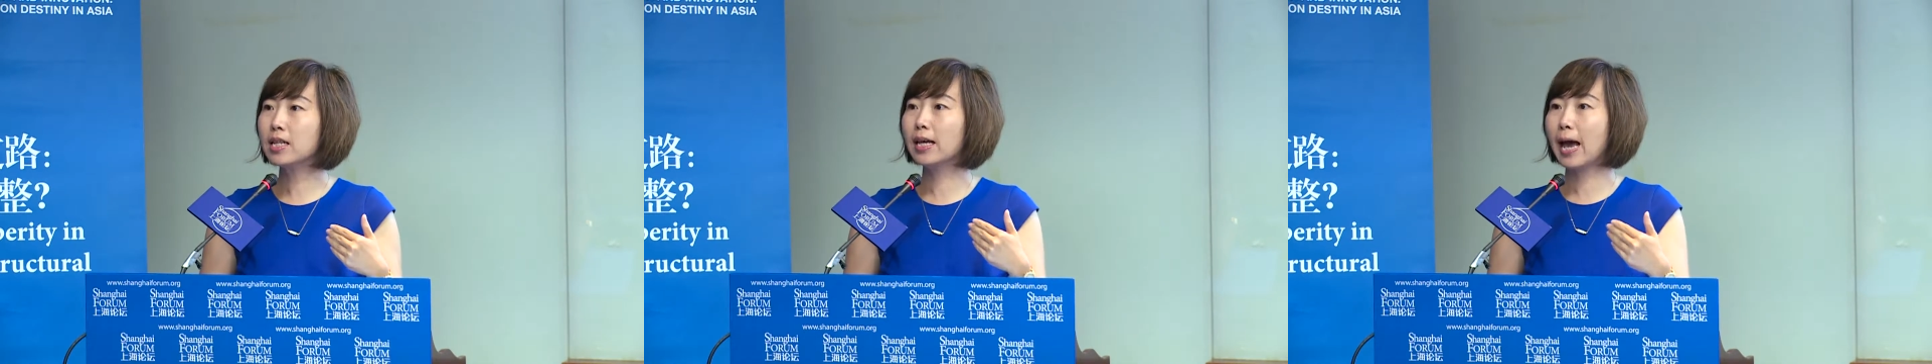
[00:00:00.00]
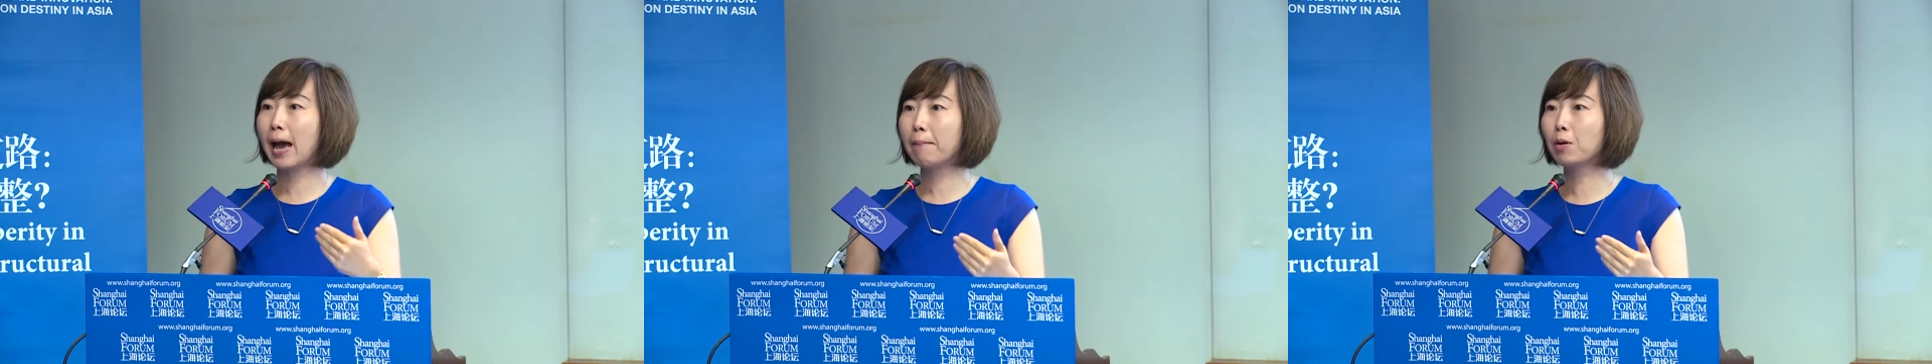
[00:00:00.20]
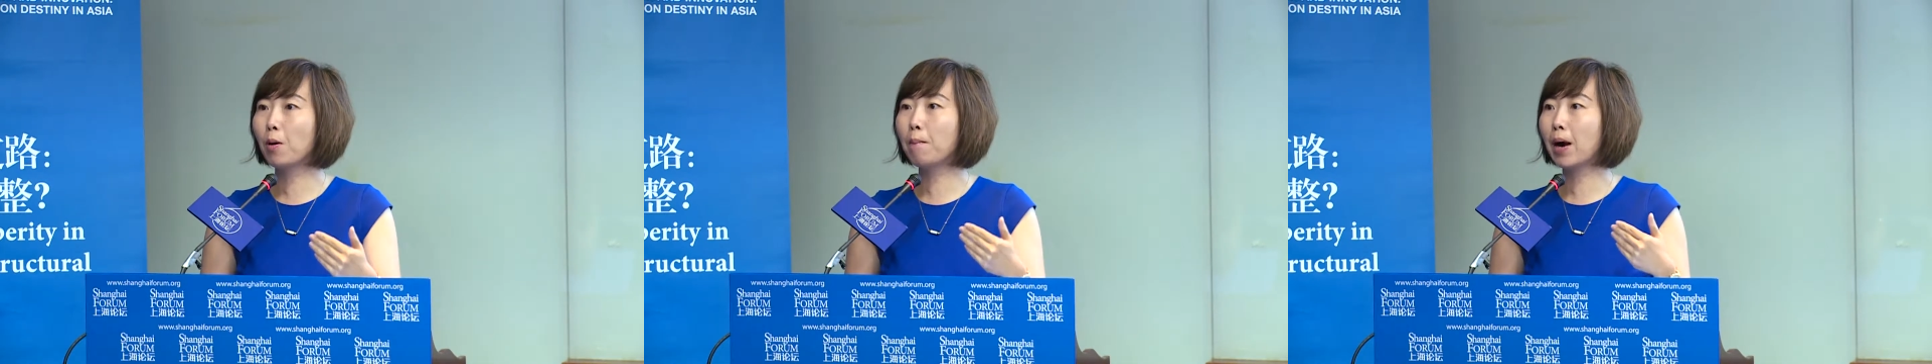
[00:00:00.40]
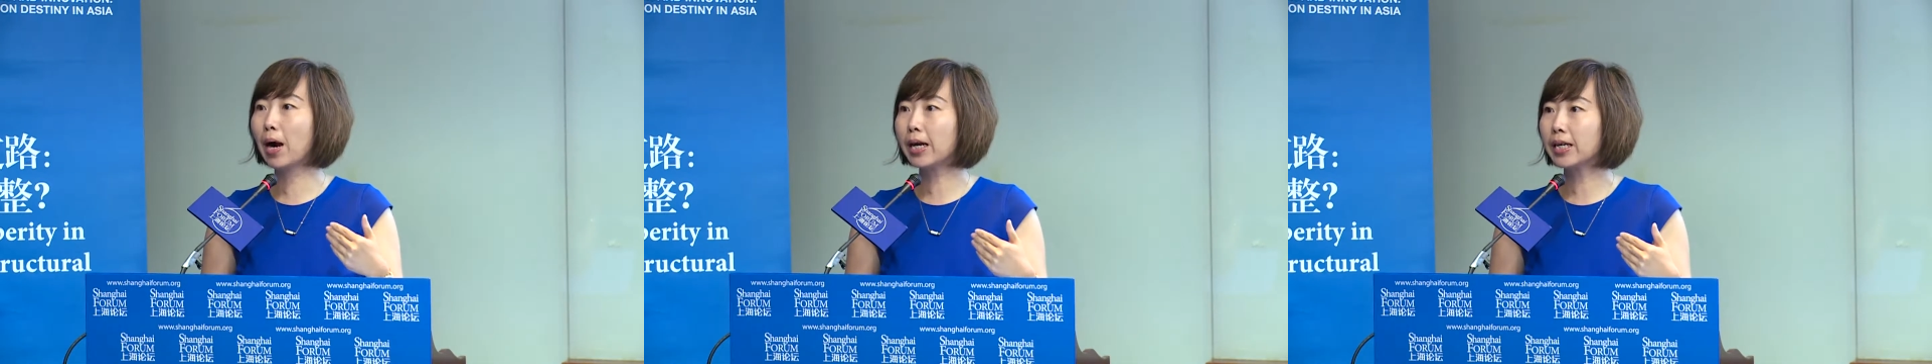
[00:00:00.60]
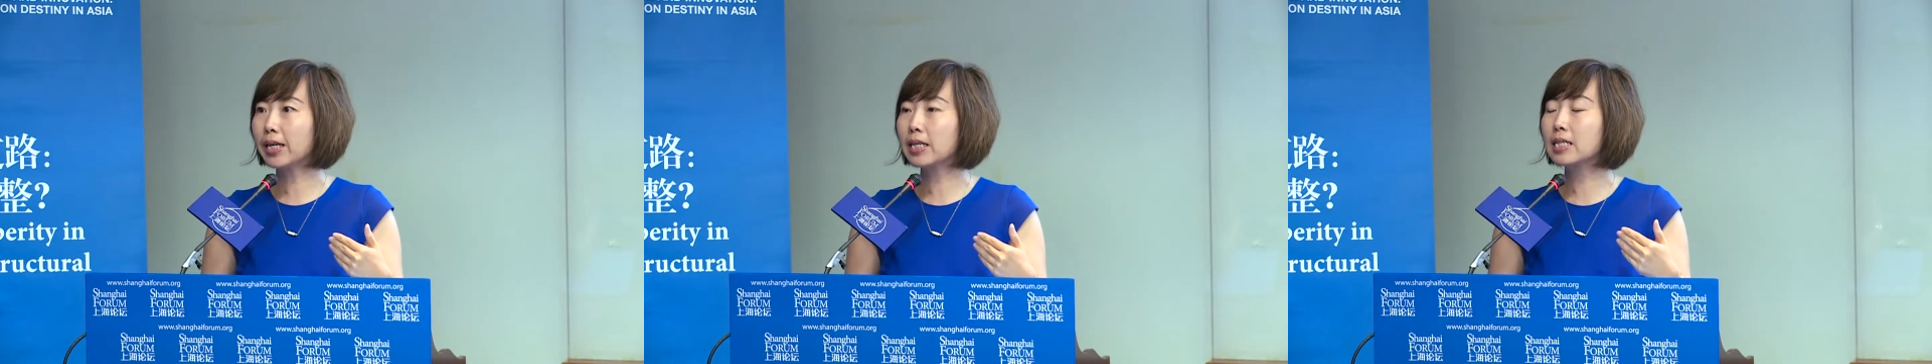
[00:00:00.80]
the capital
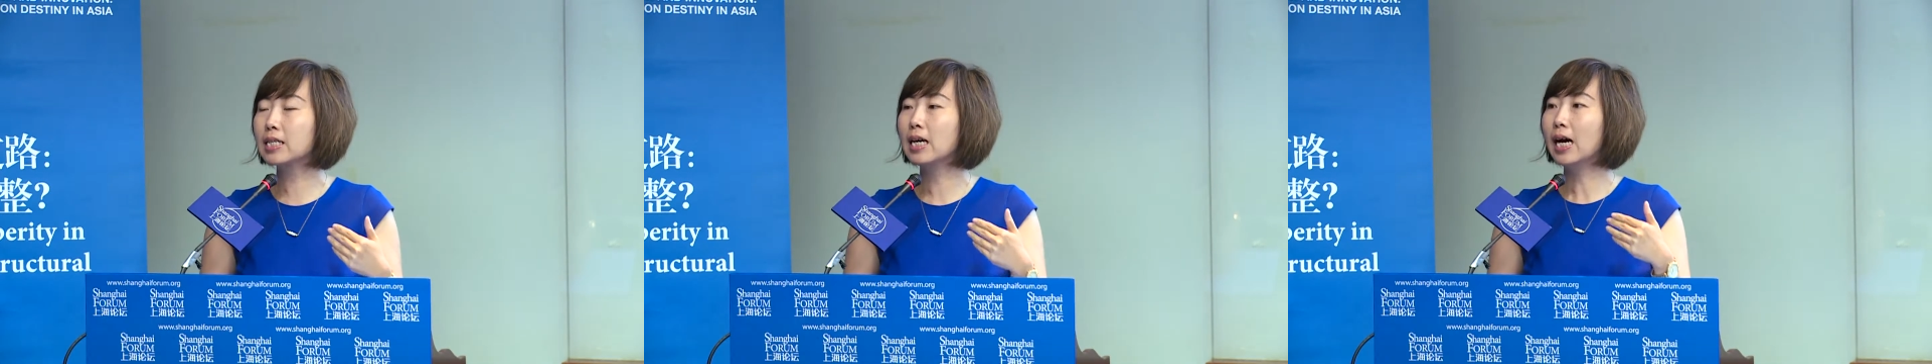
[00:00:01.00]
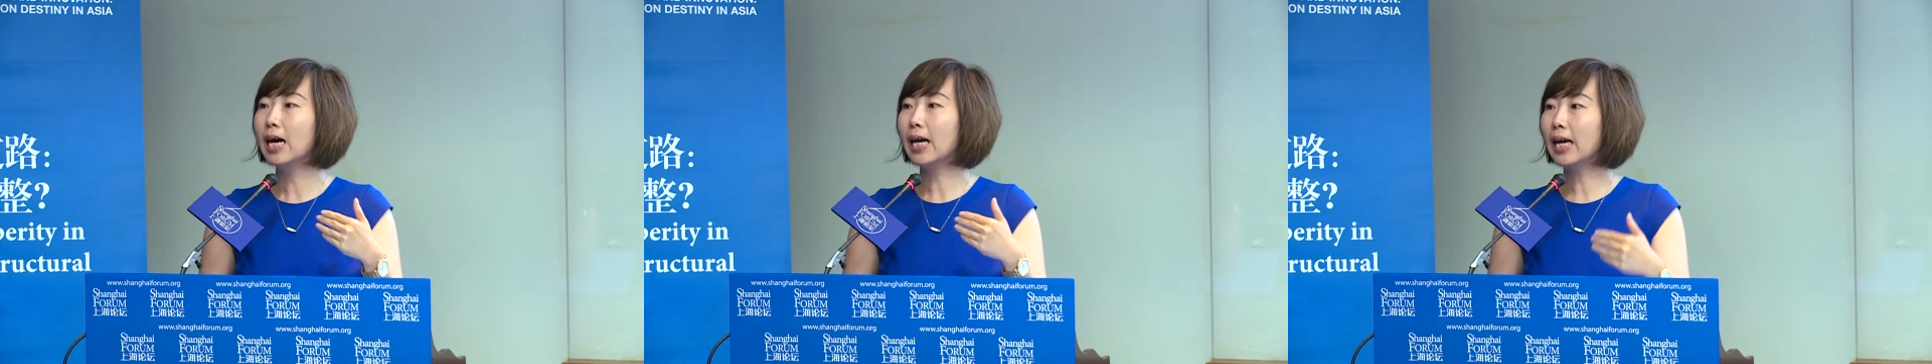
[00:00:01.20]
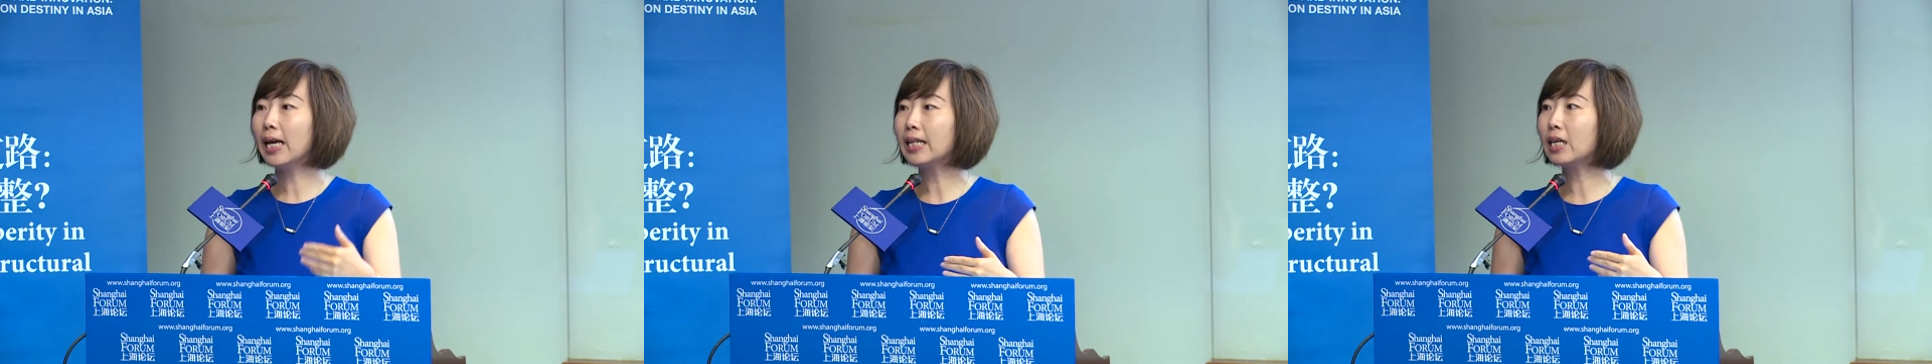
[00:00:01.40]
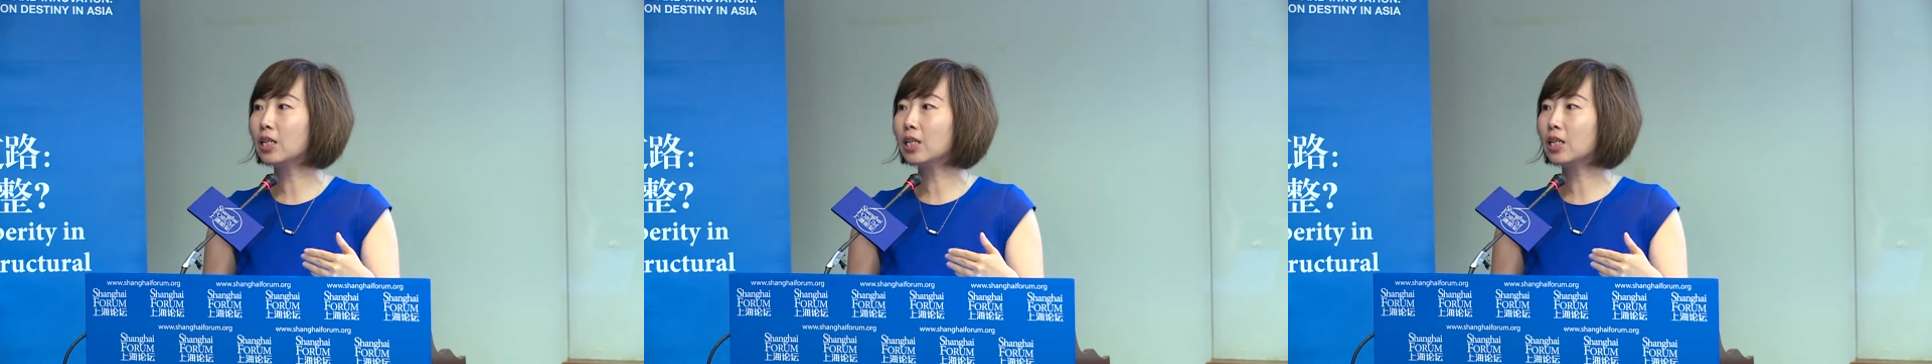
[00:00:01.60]
markets in